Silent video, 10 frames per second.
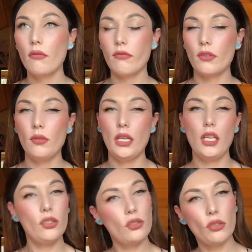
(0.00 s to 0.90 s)

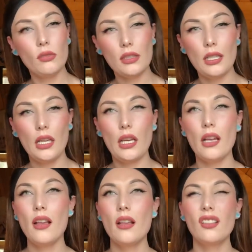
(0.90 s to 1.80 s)
fruity, juicy,
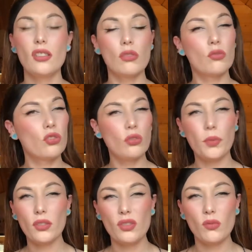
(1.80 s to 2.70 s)

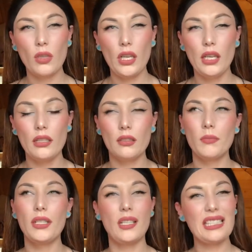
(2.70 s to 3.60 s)
super sweet, but
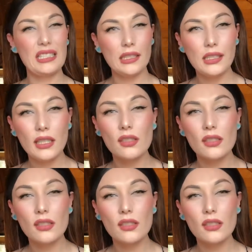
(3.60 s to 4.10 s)
not sickly